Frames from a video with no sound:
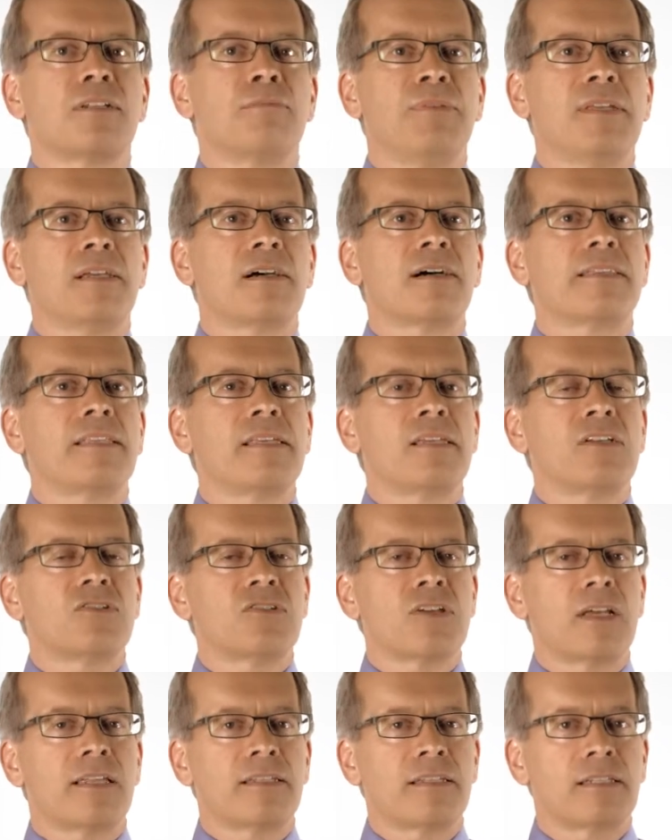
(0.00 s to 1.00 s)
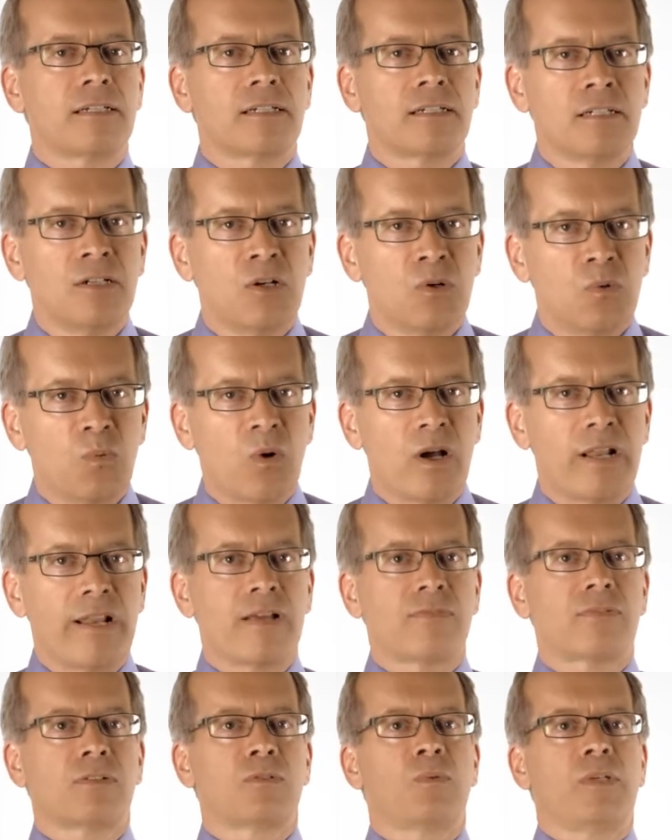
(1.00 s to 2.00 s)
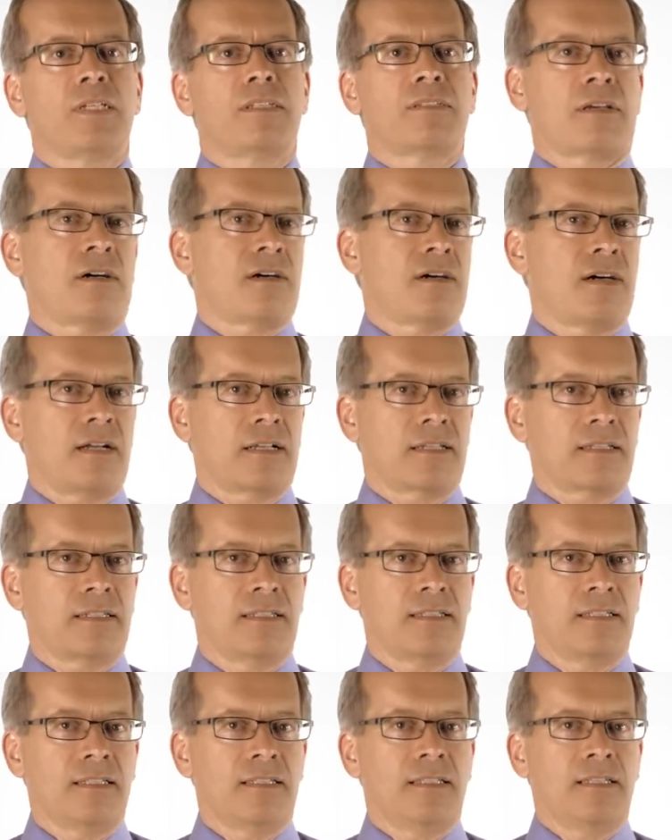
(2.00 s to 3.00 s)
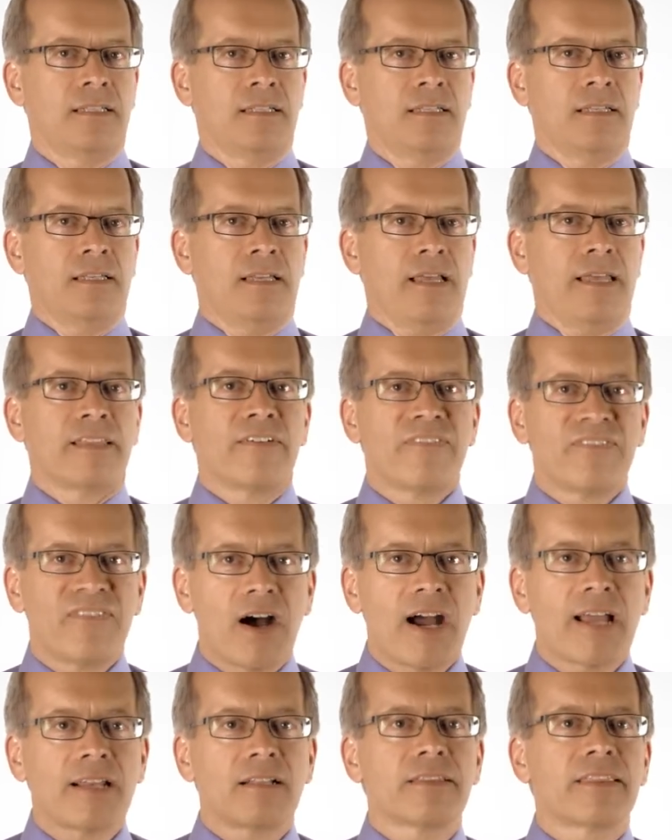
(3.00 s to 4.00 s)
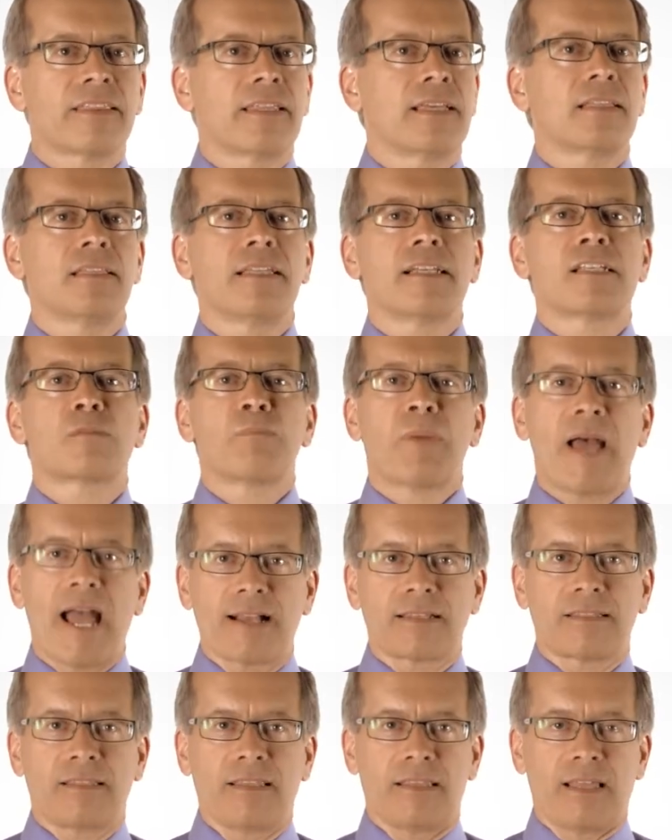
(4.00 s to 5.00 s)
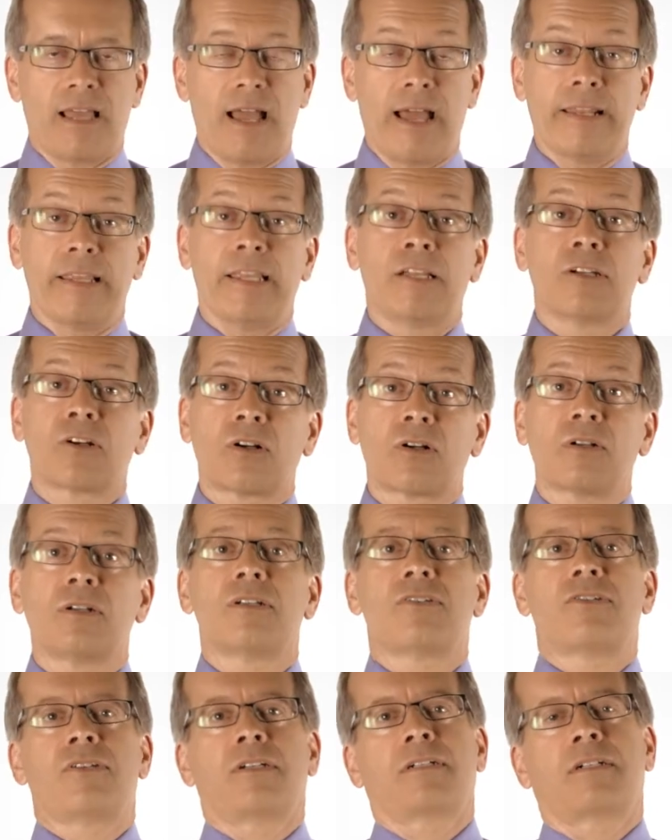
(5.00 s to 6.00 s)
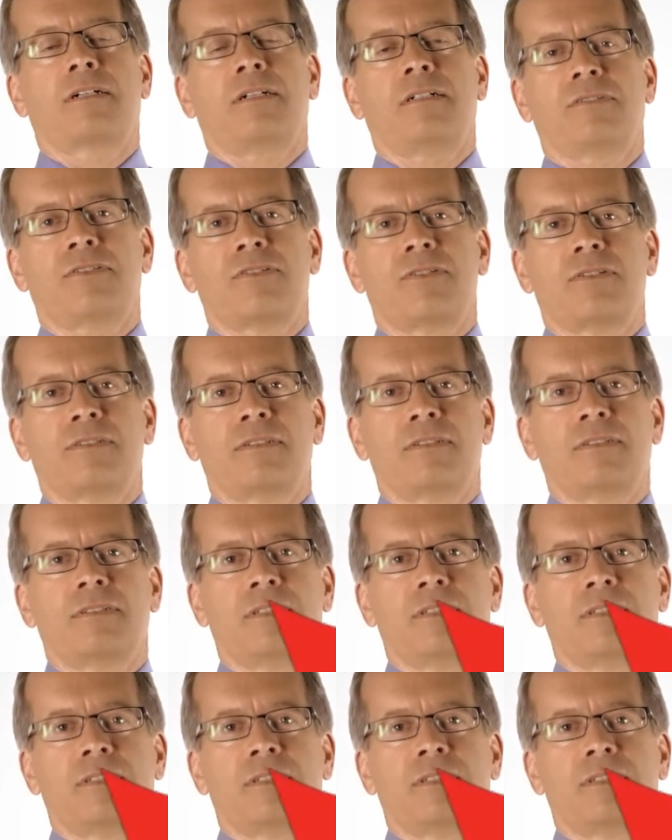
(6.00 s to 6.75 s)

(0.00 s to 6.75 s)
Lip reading: to be on the agenda whenever we talk. And the final thing links back to that, encouraging culture.